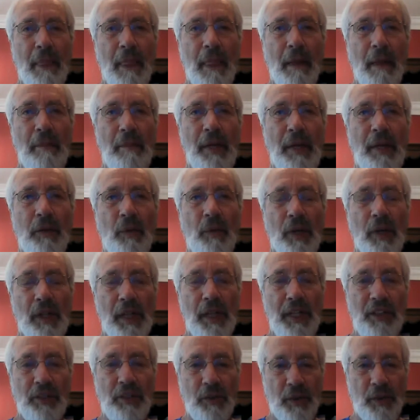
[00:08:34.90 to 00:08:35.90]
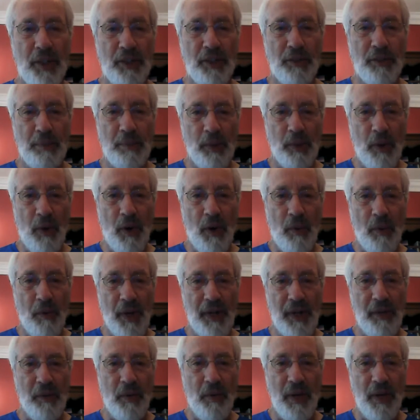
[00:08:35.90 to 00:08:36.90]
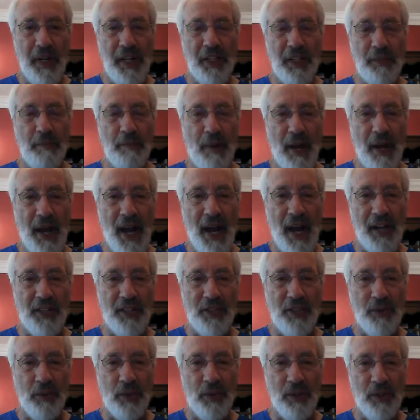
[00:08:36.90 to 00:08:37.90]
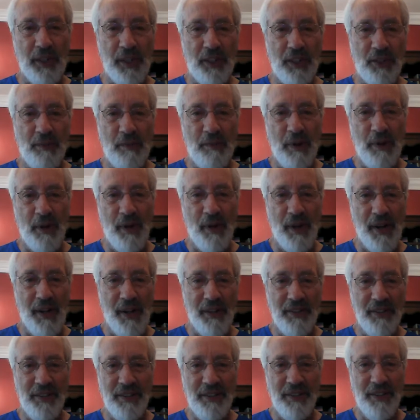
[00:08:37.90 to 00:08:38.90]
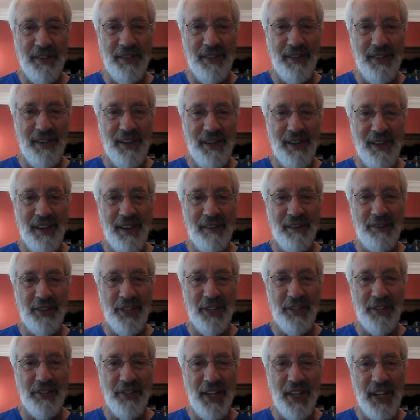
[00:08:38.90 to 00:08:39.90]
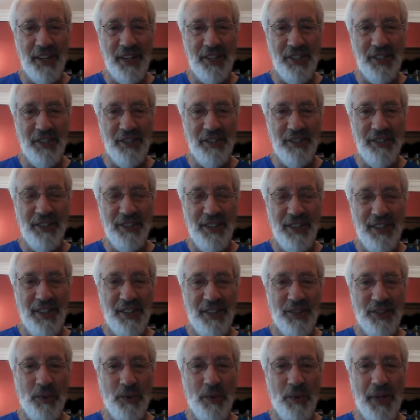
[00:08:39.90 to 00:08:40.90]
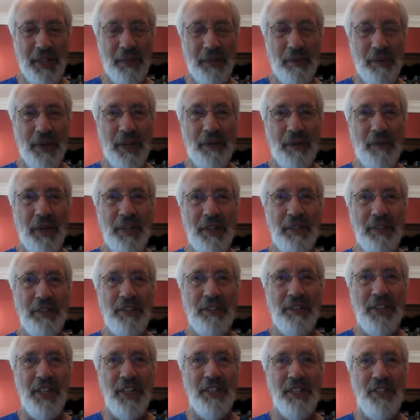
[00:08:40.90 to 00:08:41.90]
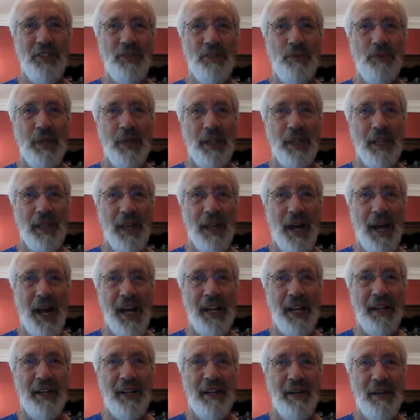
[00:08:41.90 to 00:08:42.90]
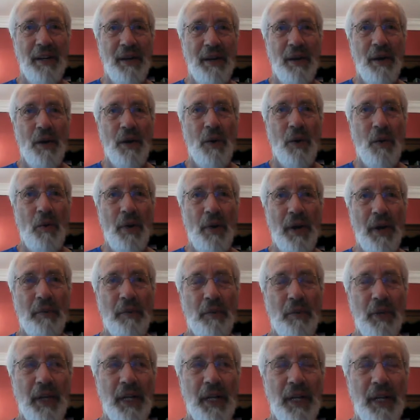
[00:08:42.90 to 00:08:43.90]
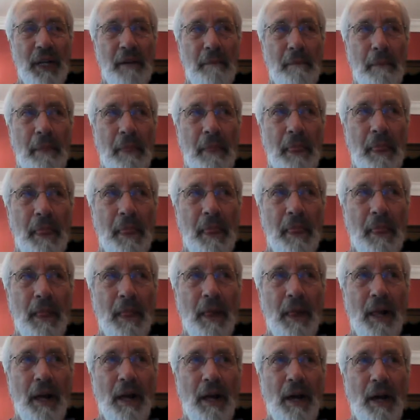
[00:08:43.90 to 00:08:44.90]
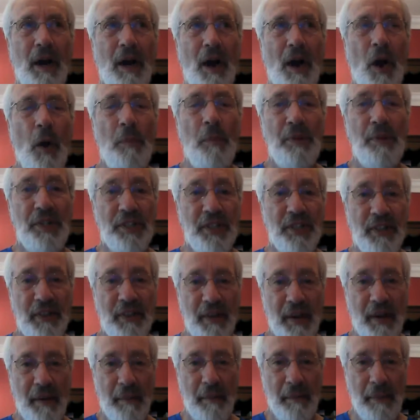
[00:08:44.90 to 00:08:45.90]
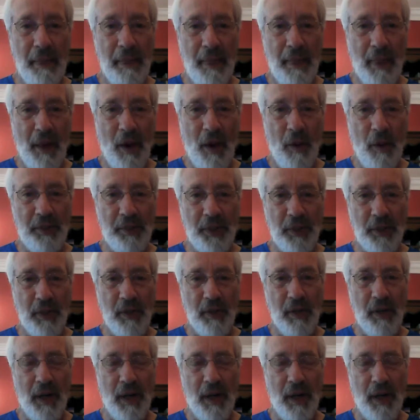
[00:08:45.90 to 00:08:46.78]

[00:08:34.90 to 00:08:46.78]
being willing to explore what is my actual experience of sensations. So what are sensations really like when we open to them, open